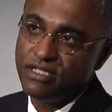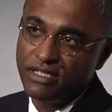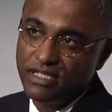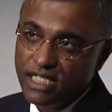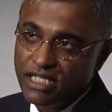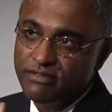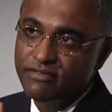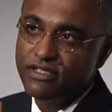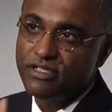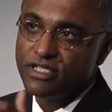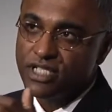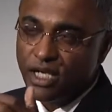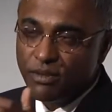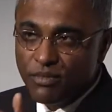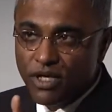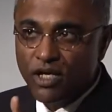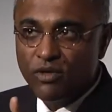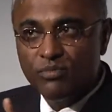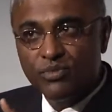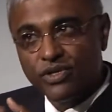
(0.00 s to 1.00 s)
The liver
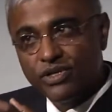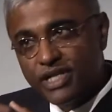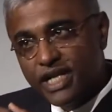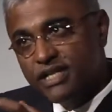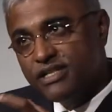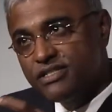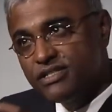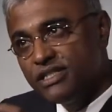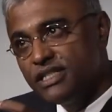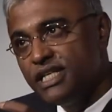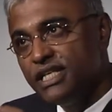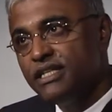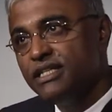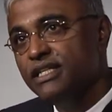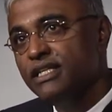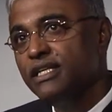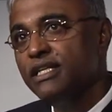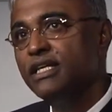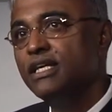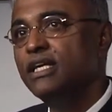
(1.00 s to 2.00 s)
somehow protects the
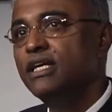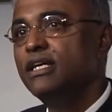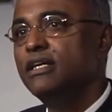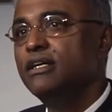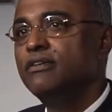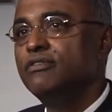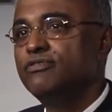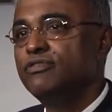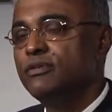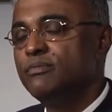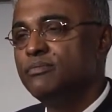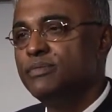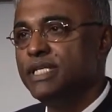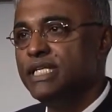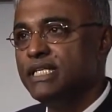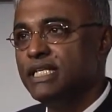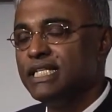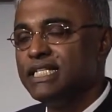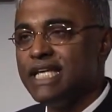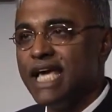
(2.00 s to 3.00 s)
kidney from
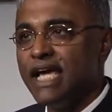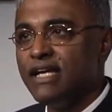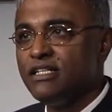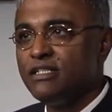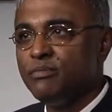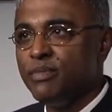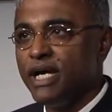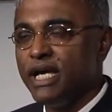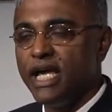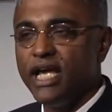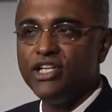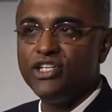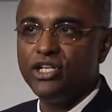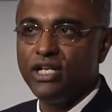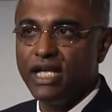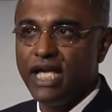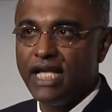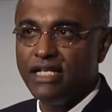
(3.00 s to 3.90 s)
being attacked by HLA